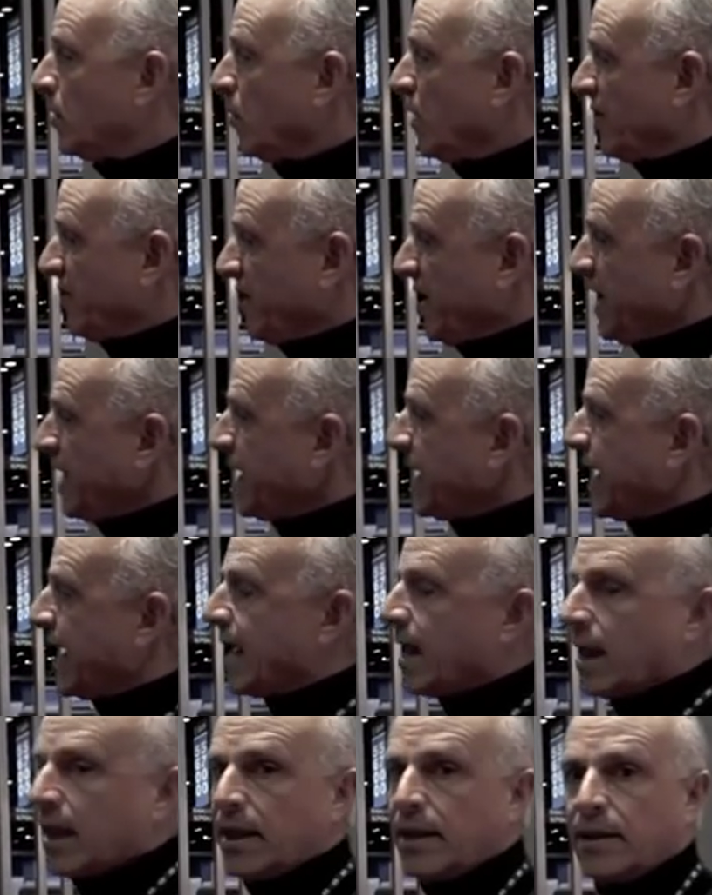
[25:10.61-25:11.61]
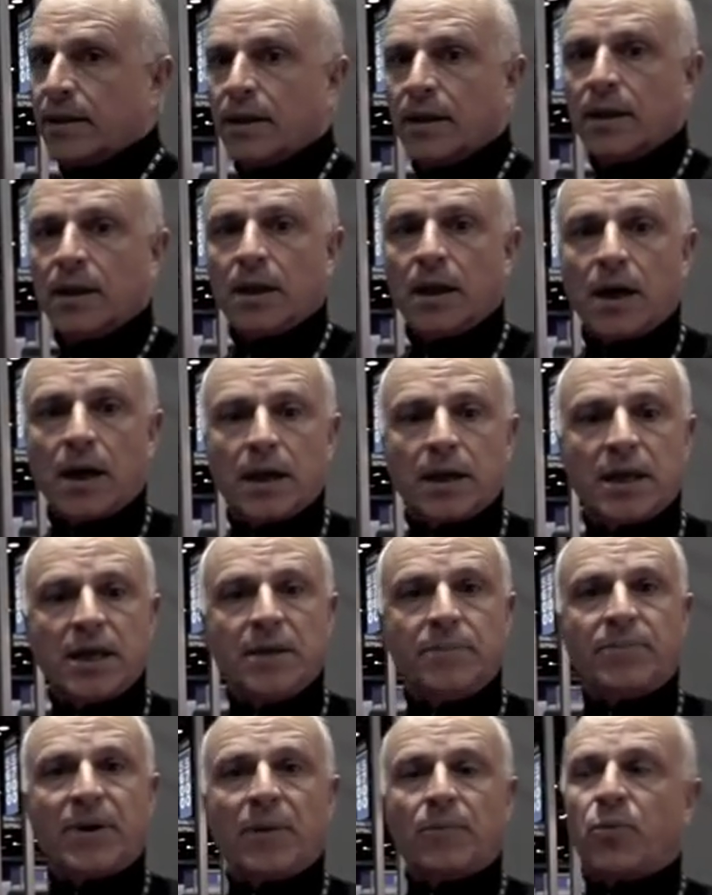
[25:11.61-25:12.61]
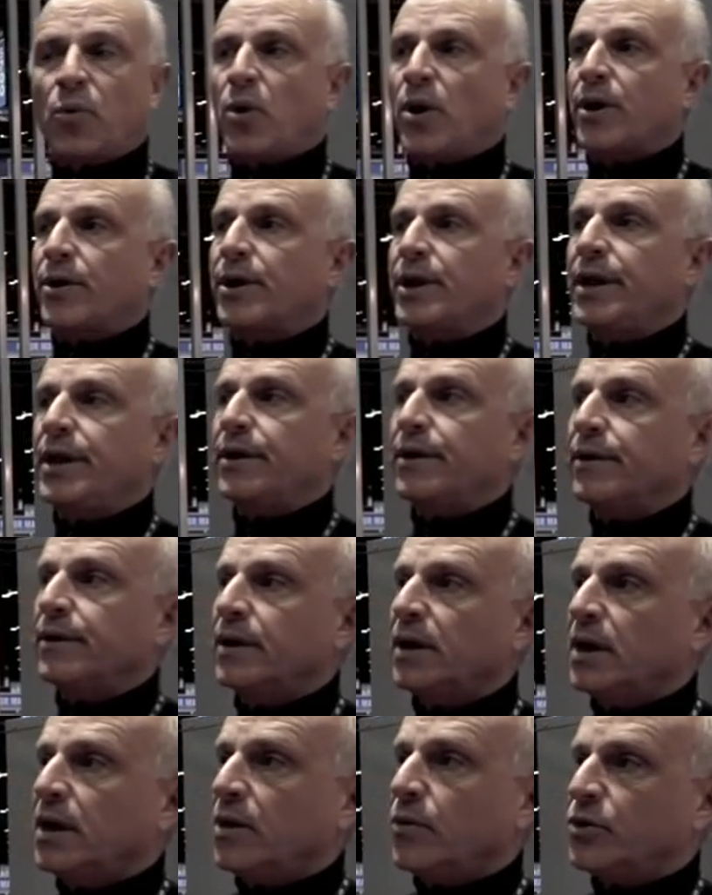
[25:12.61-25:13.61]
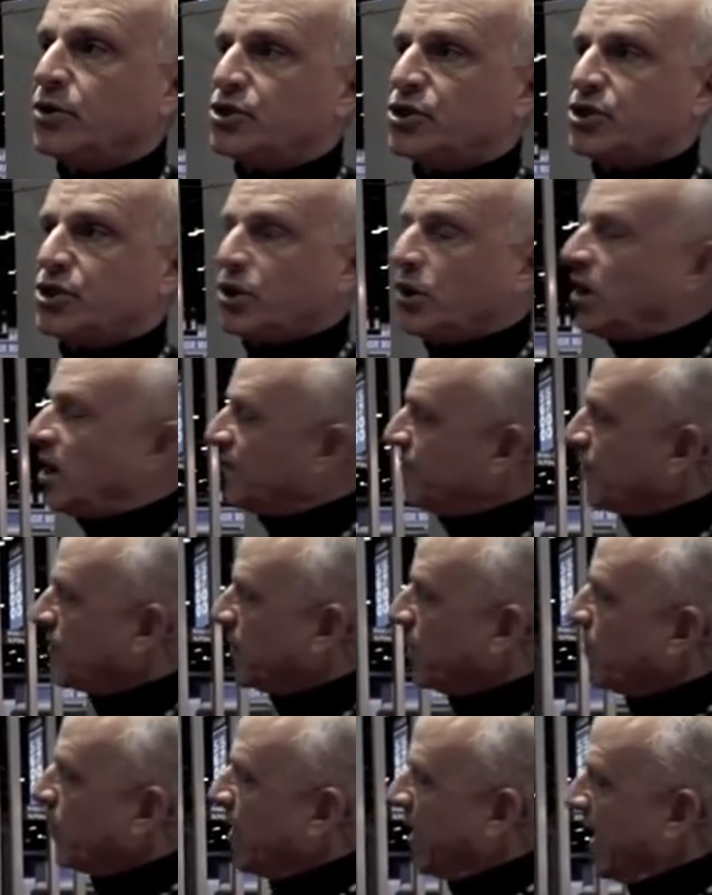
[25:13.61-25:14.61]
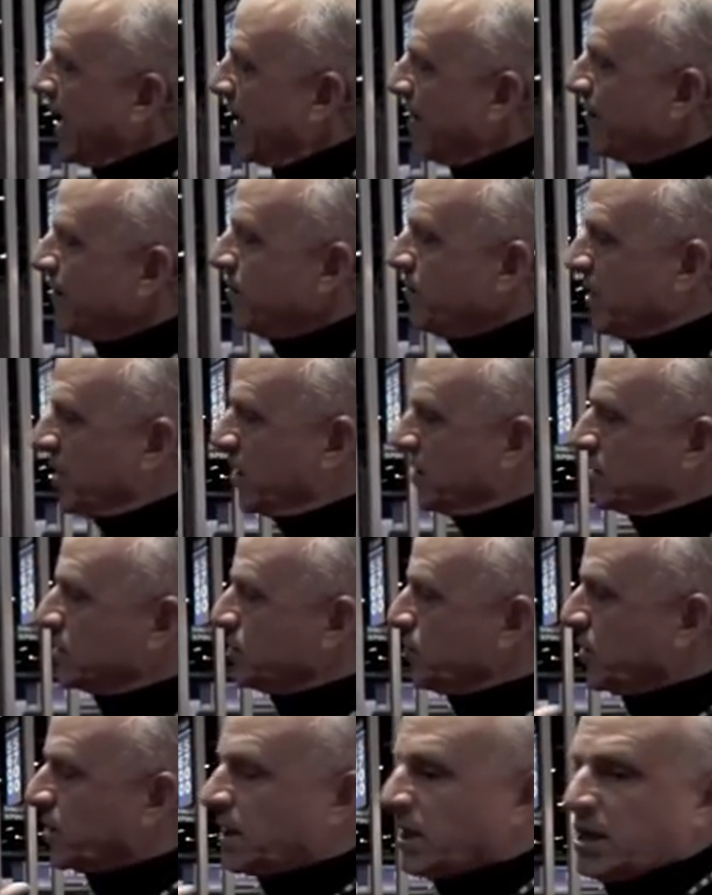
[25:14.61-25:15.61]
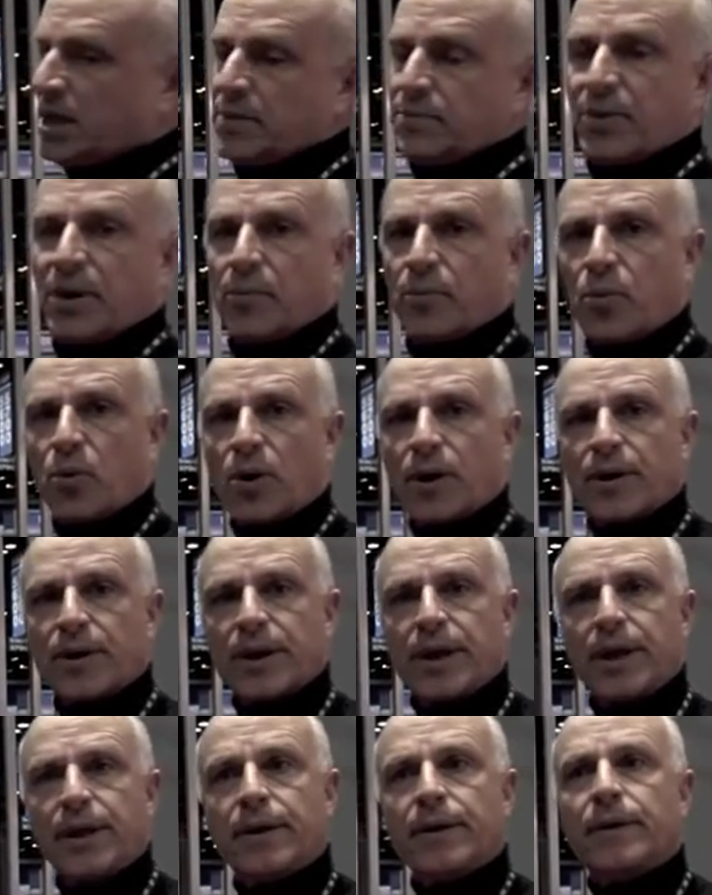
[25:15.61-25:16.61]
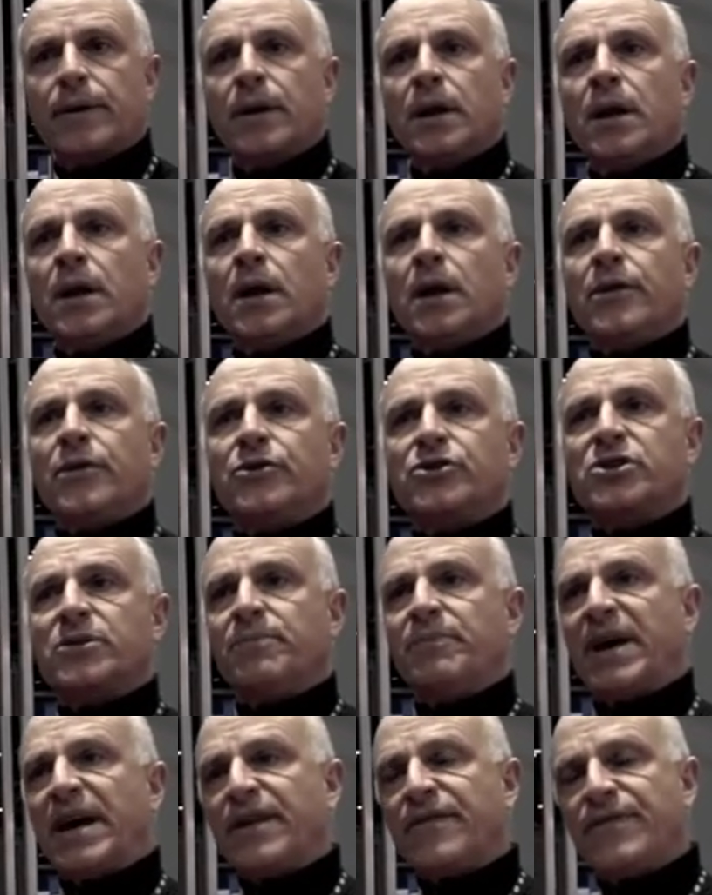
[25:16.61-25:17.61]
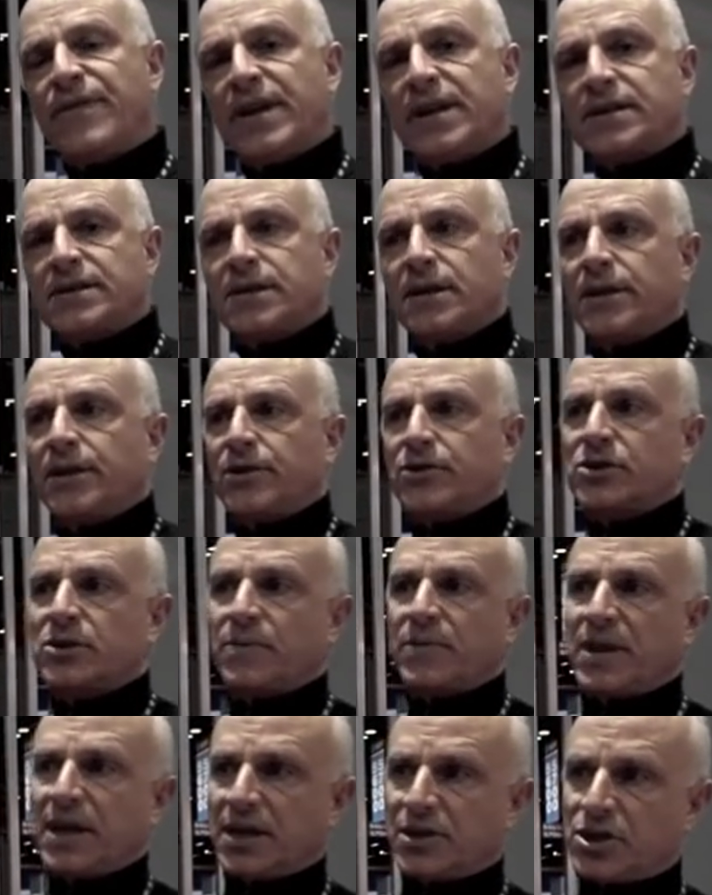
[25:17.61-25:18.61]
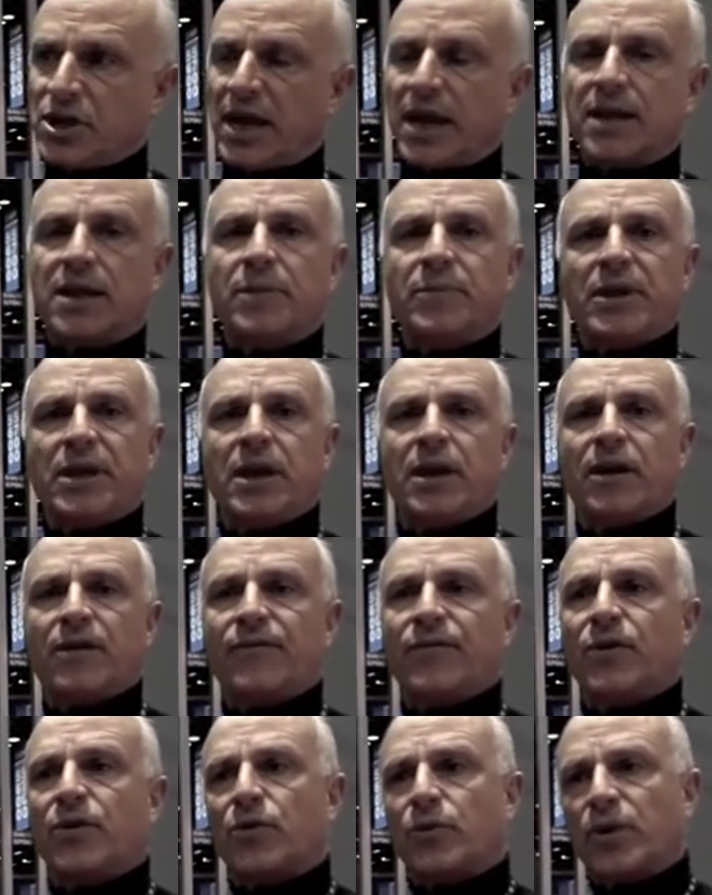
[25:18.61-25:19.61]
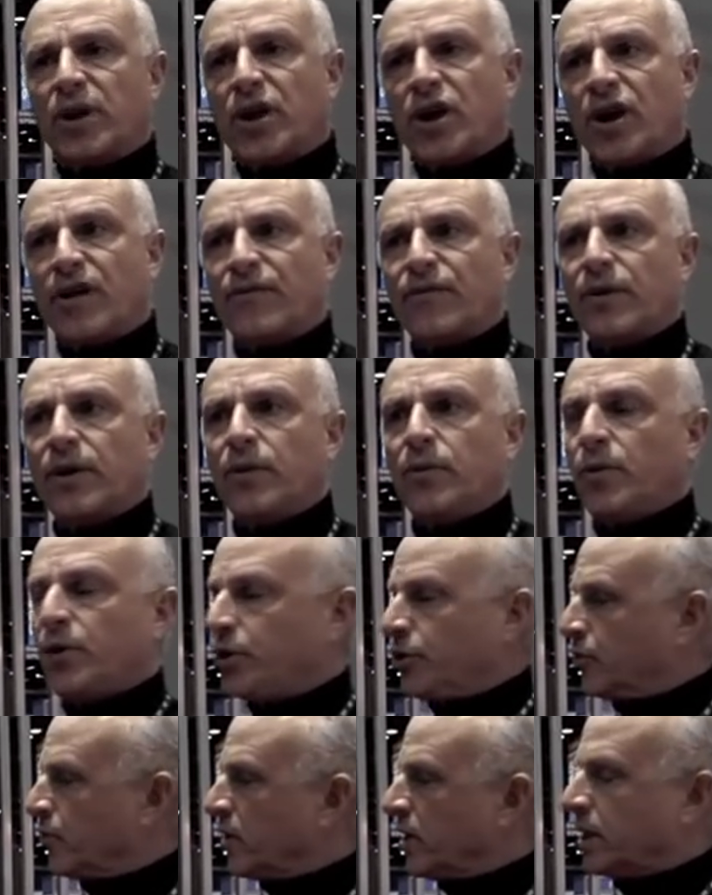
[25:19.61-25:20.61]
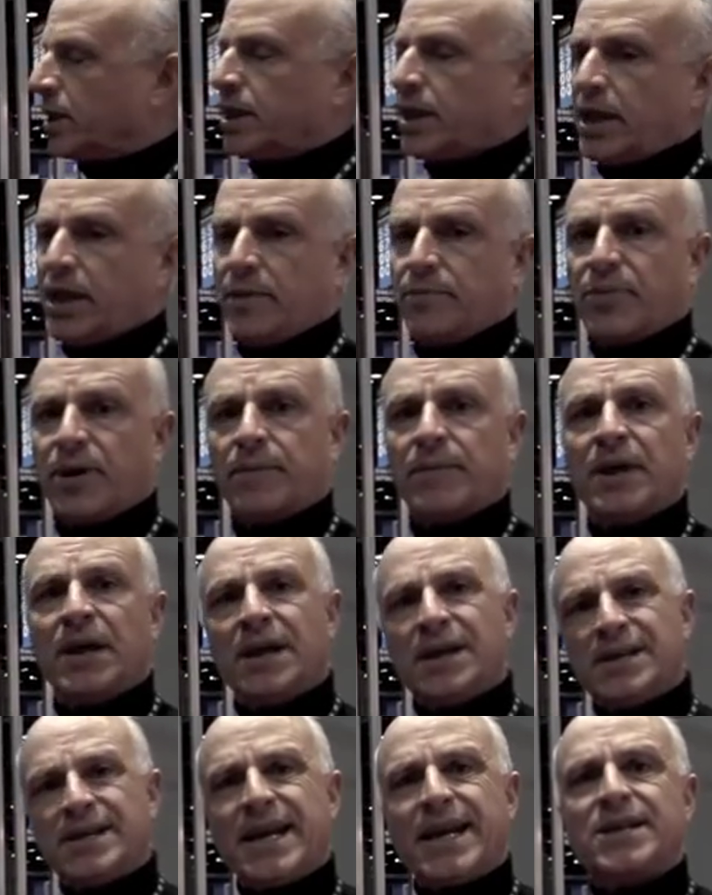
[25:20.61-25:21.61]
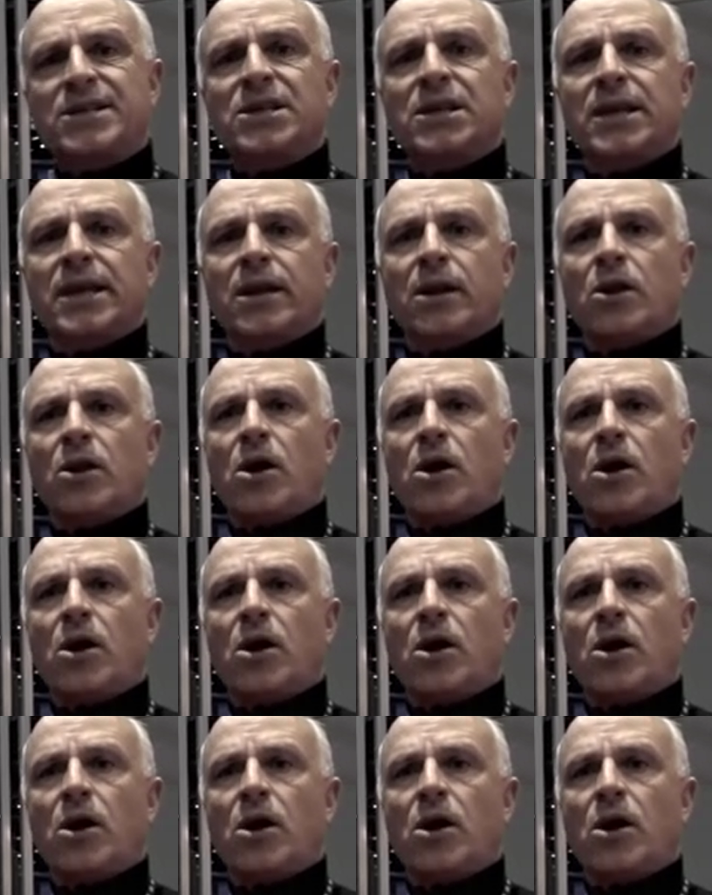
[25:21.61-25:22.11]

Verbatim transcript: We have an 80 gallon uh, heat pump water heater, which is the offering we have because with the heat pump water heater, there's some benefits and there's some things you have to be careful. The recovery when you're running the heat pump takes a little